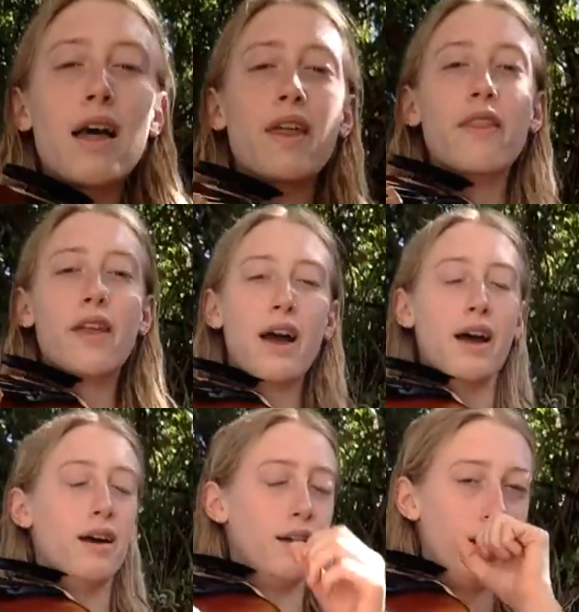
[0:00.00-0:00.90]
And then the
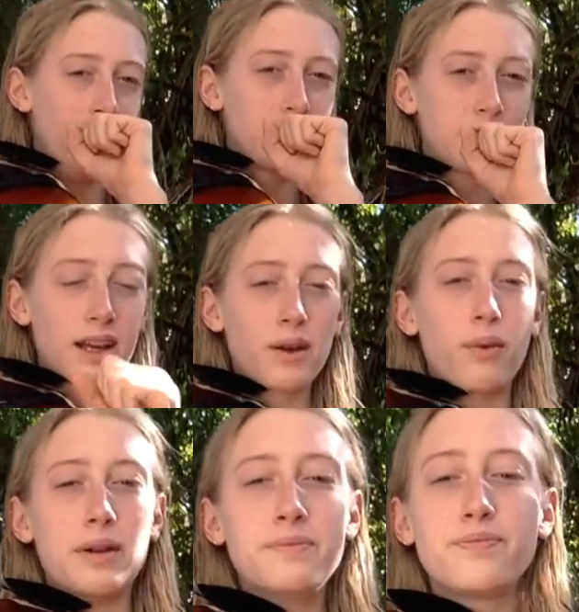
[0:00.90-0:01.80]
second
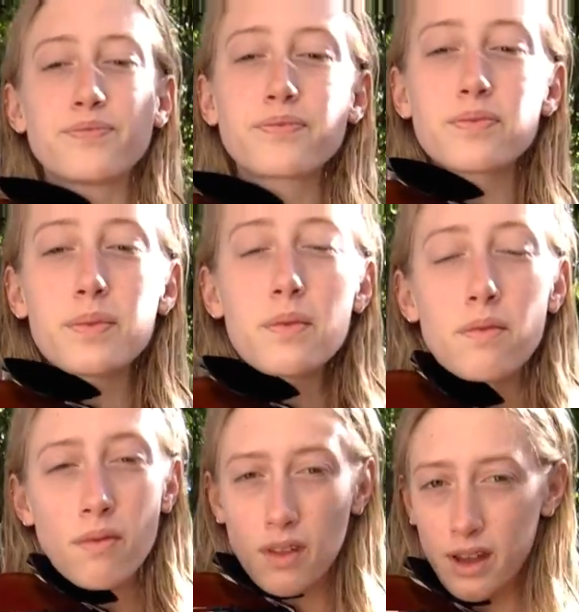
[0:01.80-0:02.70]
one
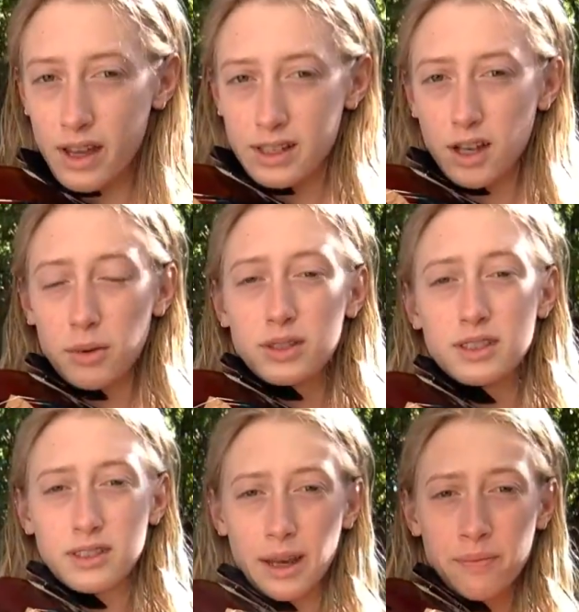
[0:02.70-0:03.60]
is almost
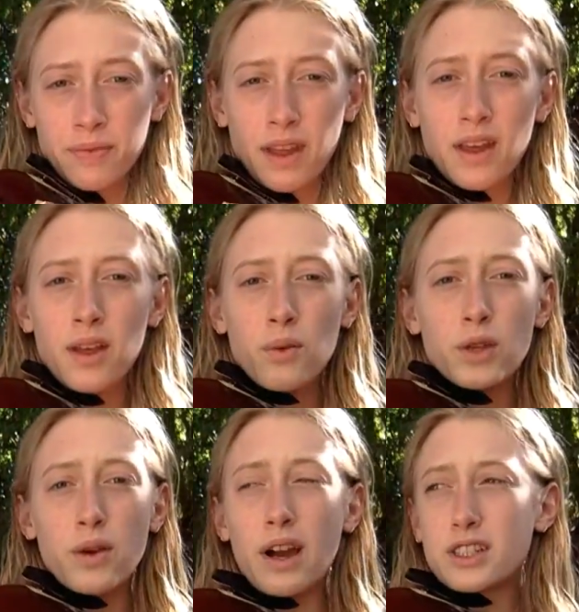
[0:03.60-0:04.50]
the same.
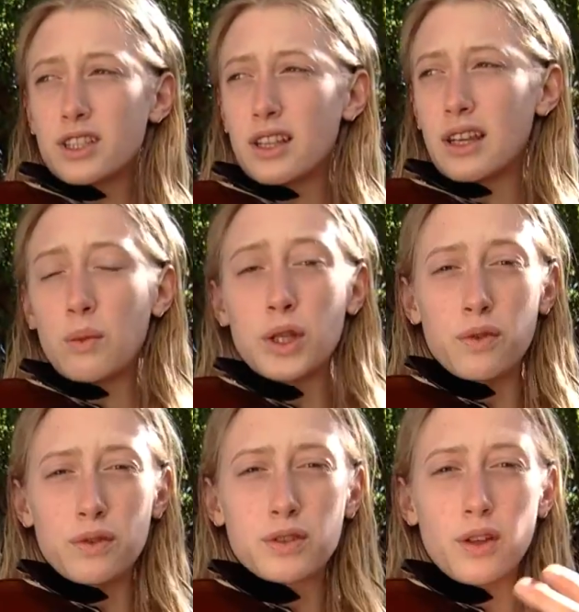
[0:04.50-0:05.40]
So
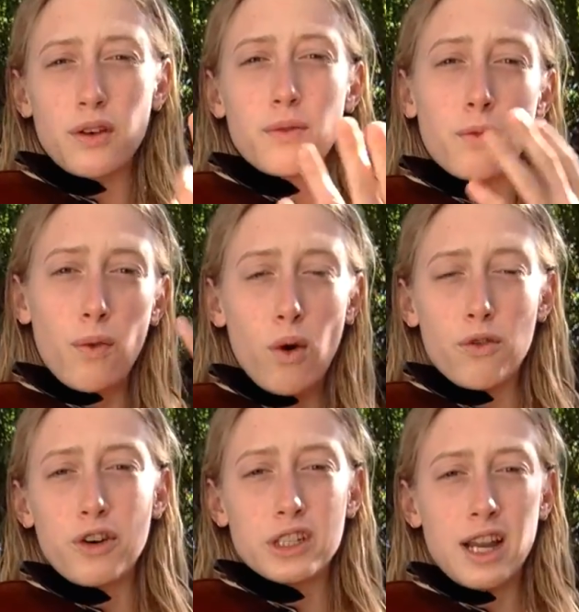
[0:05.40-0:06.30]
the
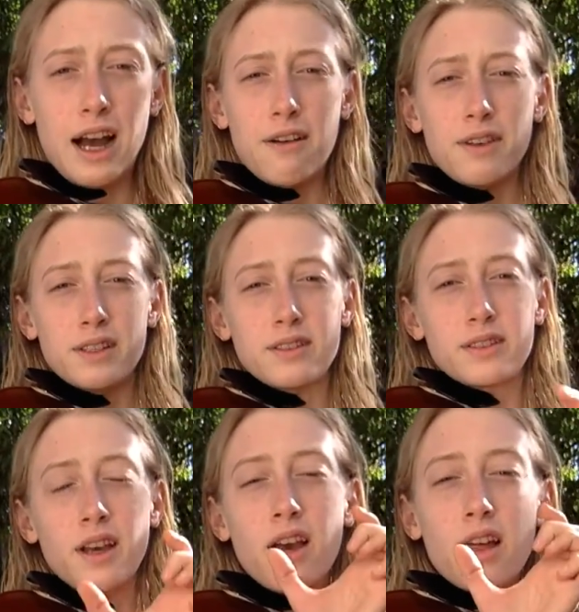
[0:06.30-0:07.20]
whole first half
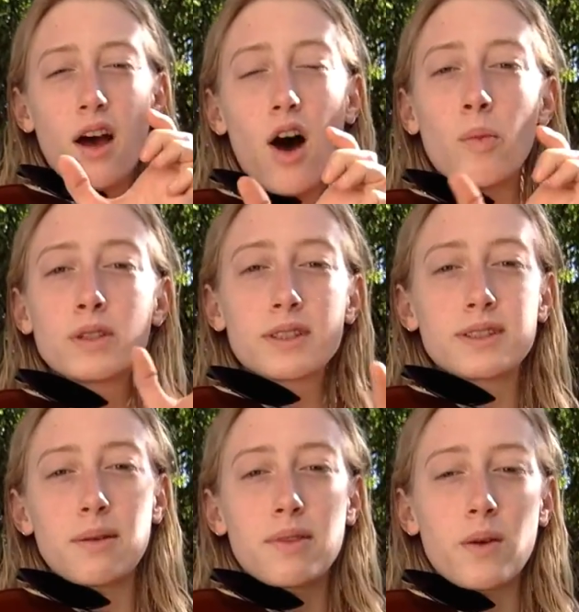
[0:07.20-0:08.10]
is almost the
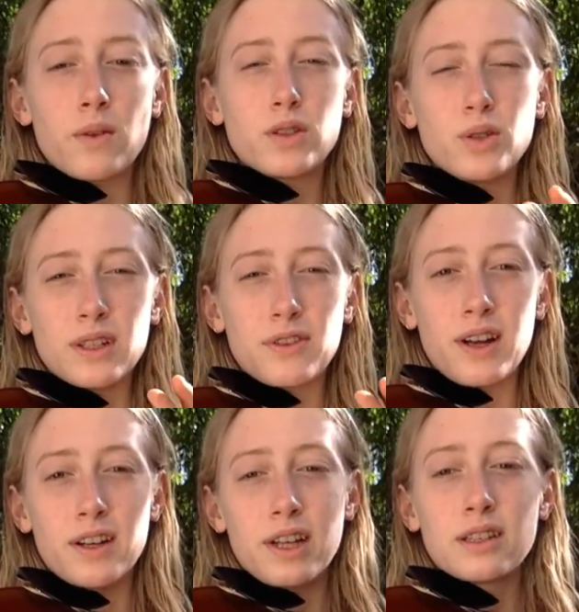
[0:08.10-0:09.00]
same thing with 2
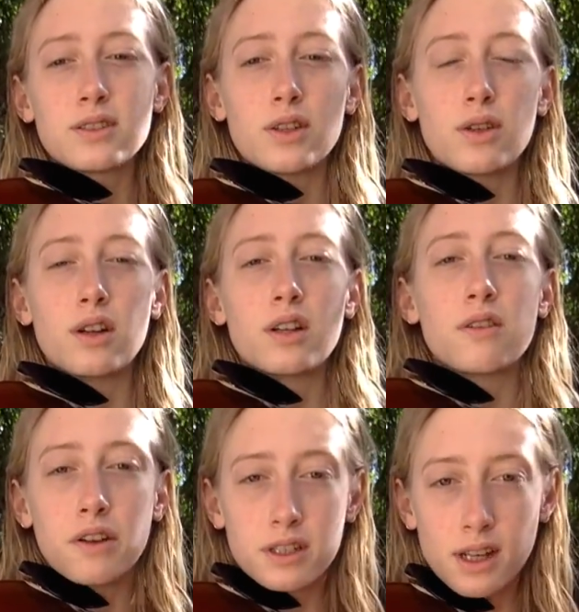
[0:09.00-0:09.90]
different endings. So you learned
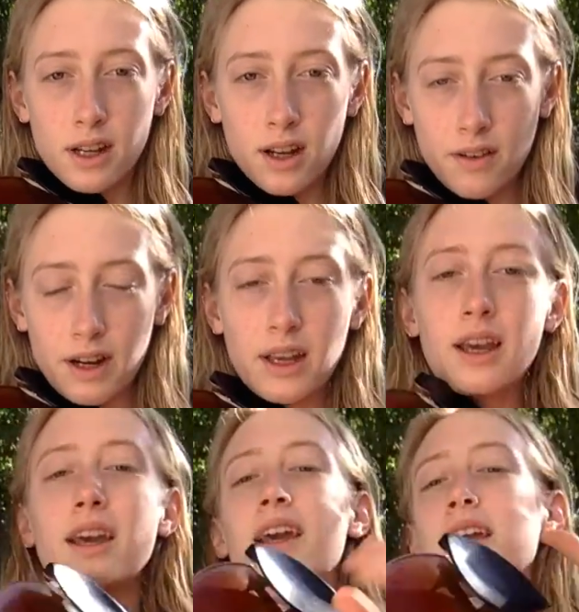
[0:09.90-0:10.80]
the first ending already.
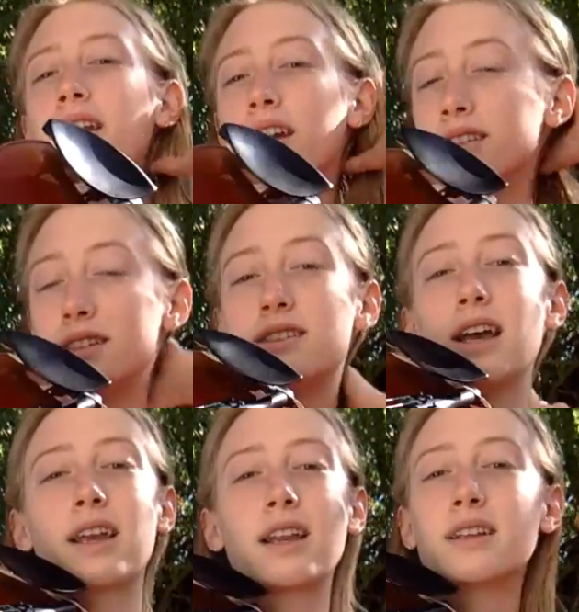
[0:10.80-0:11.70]
Here is the
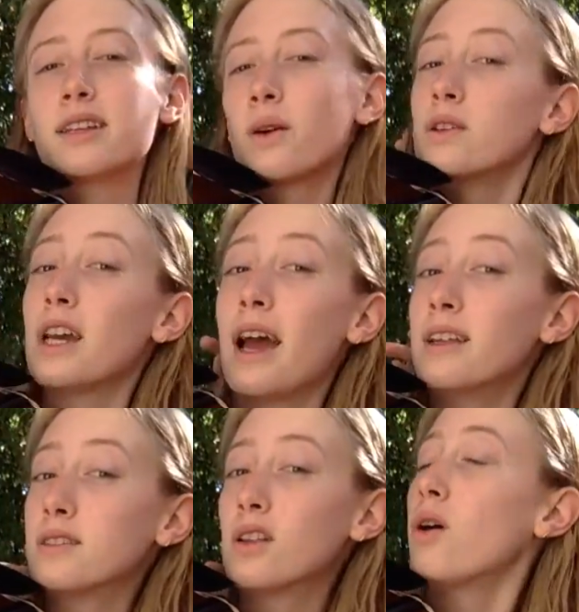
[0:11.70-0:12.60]
second ending, which
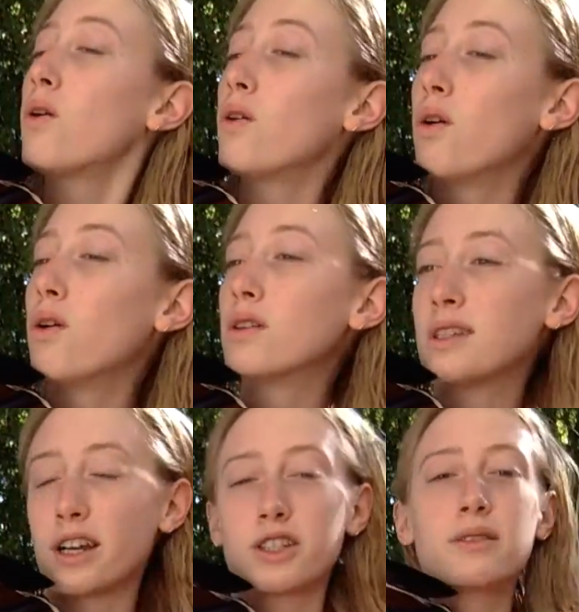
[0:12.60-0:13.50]
ends the whole
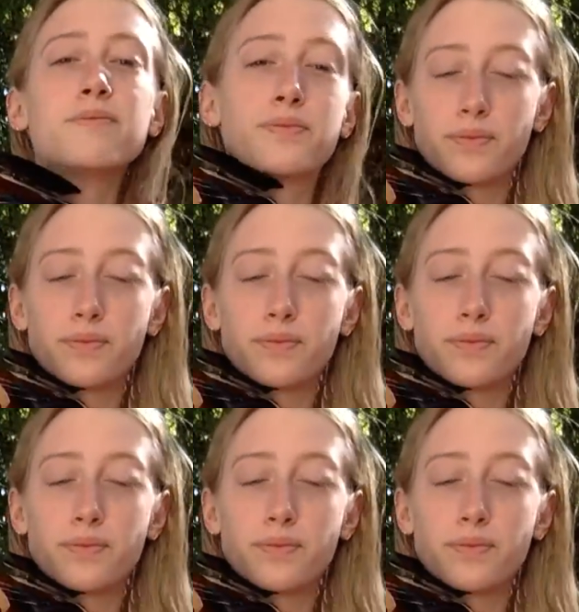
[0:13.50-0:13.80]
section.